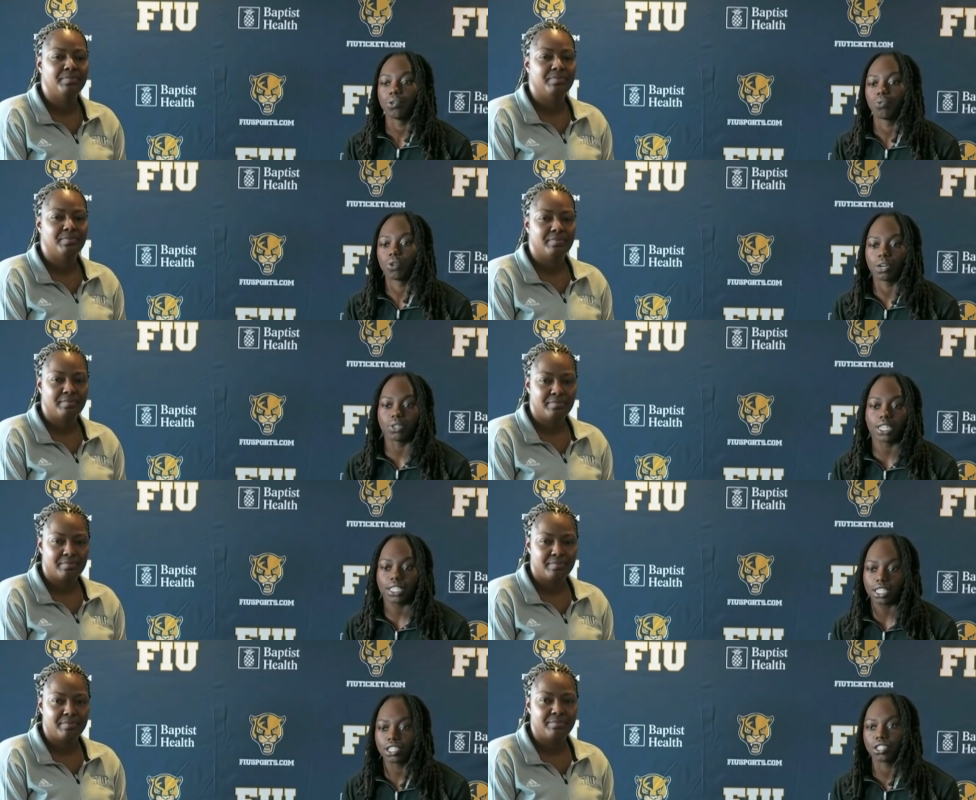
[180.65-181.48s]
Speaker 1: what we
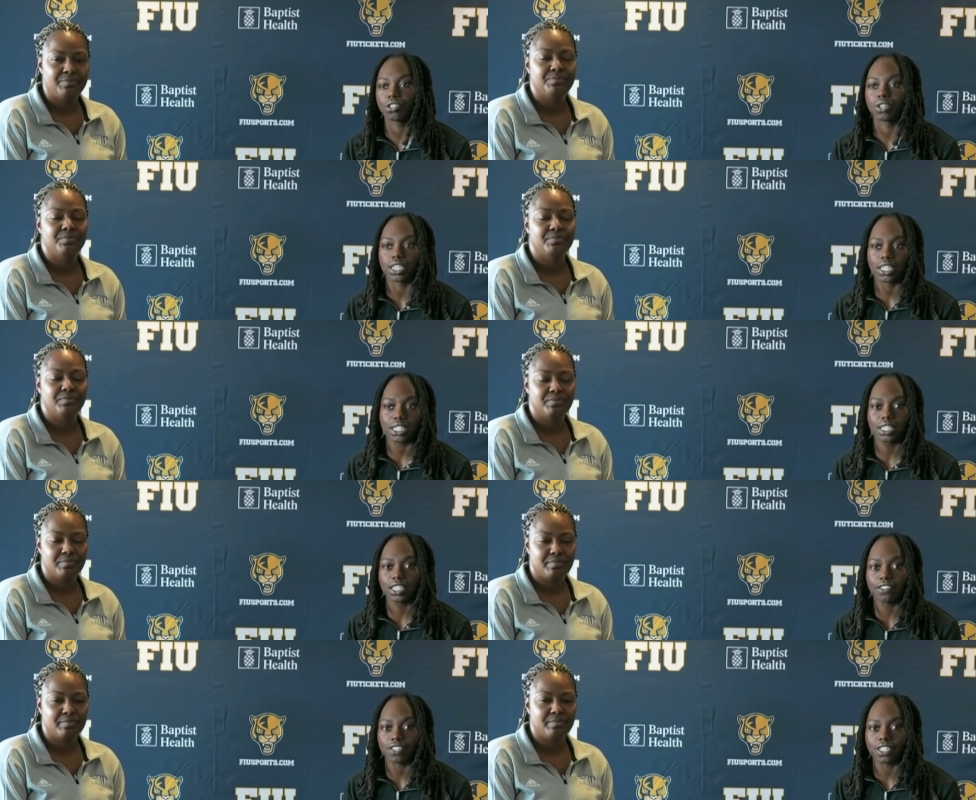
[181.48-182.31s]
need to do on this
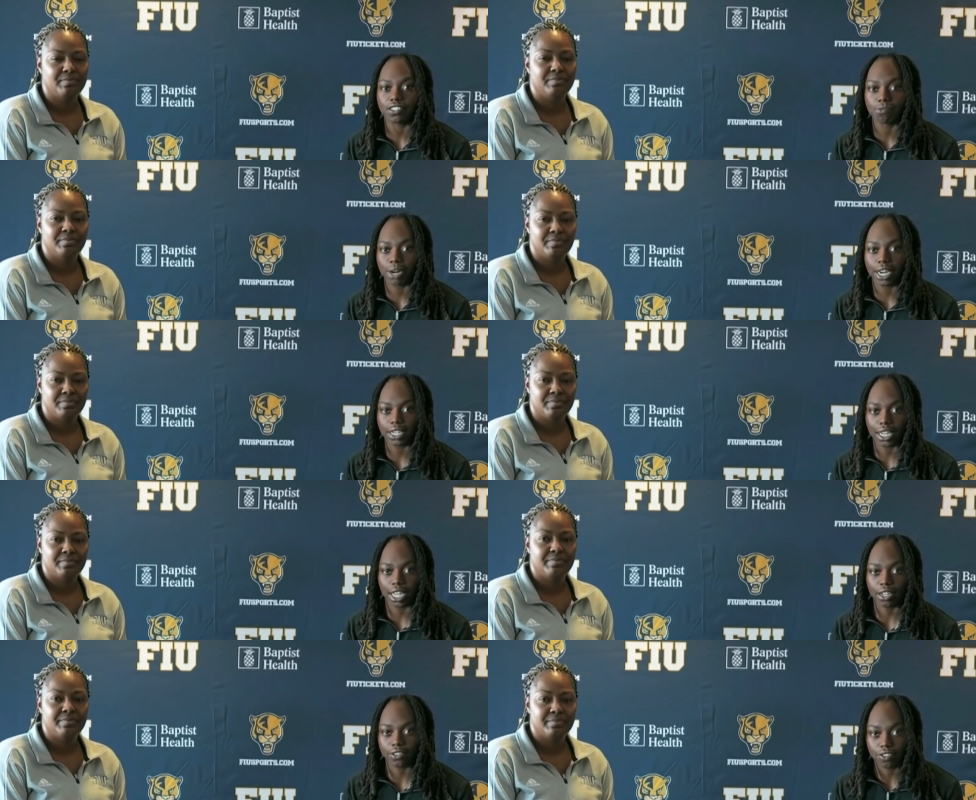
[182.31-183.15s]
defensive
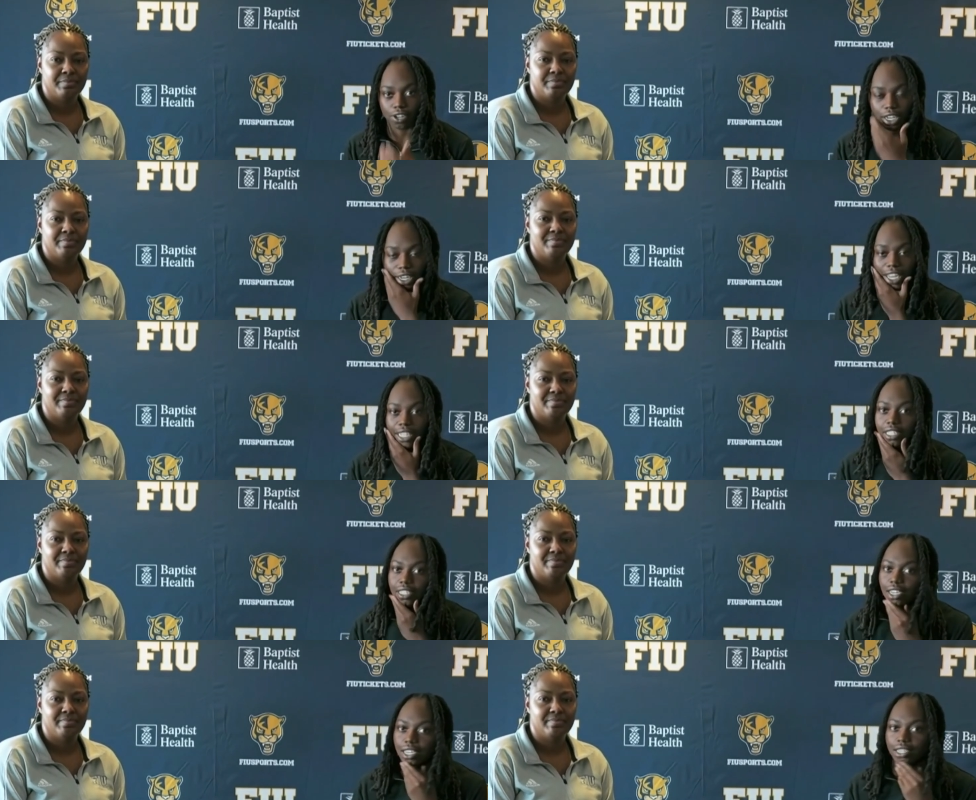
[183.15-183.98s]
breakdown for the next
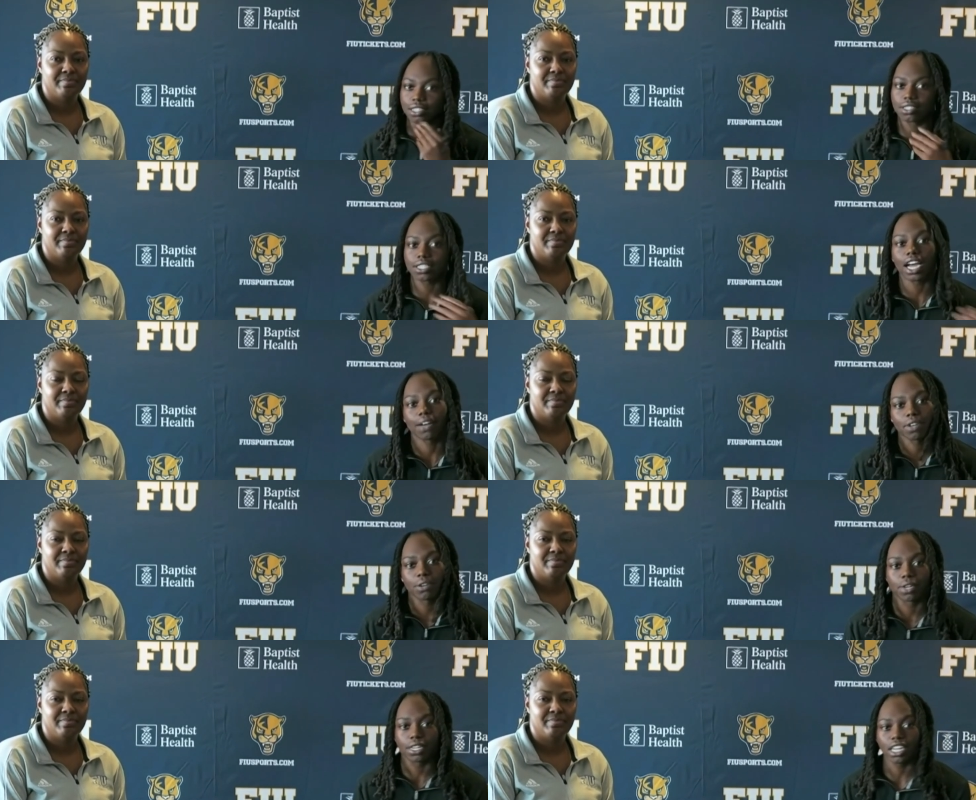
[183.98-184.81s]
uh, time
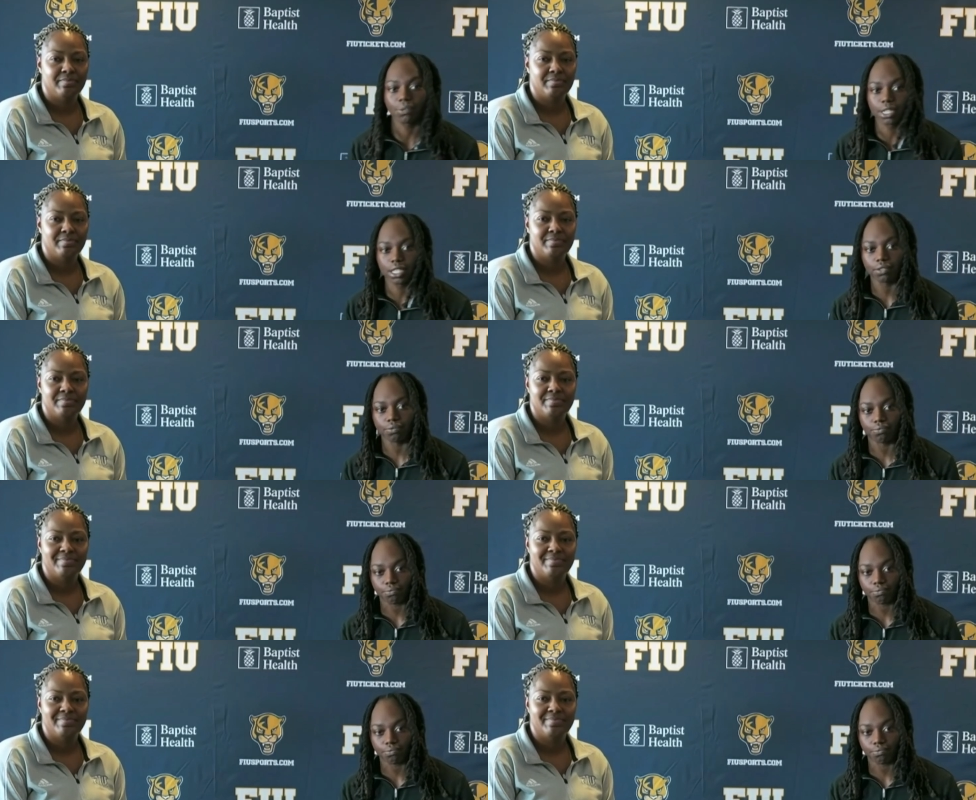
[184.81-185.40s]
that we're coming.